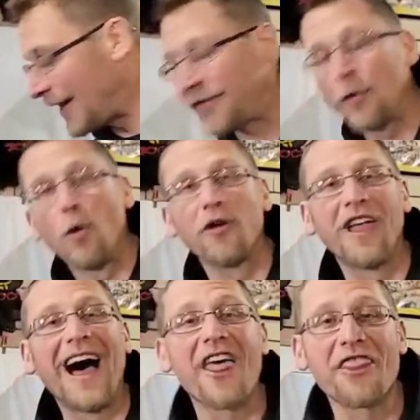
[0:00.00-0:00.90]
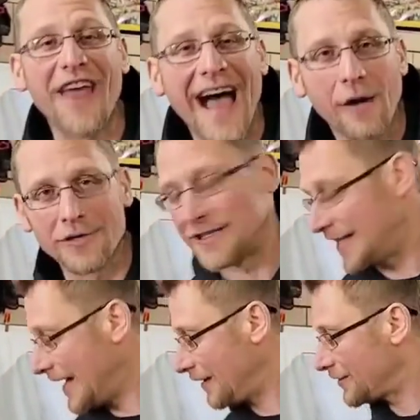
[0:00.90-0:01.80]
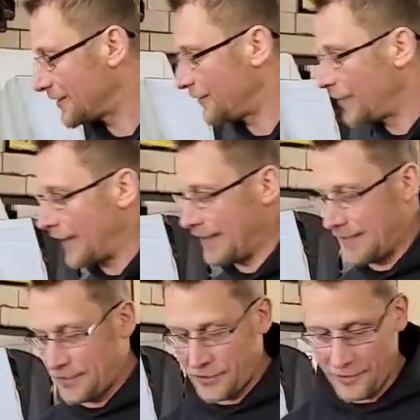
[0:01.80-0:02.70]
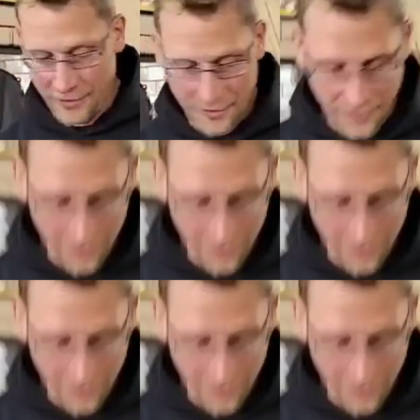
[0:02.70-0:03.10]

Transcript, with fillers: some out there worth $1,000 in the right condition.